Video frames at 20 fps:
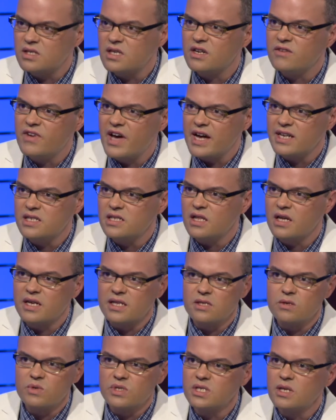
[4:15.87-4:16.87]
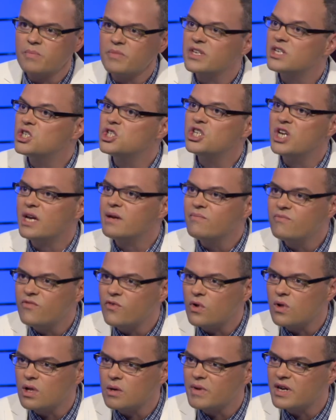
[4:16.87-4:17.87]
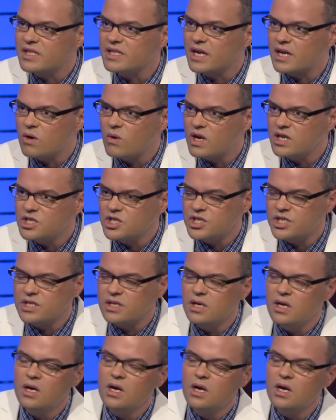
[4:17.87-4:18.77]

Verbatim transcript: They have acted like there was something shameful about that question.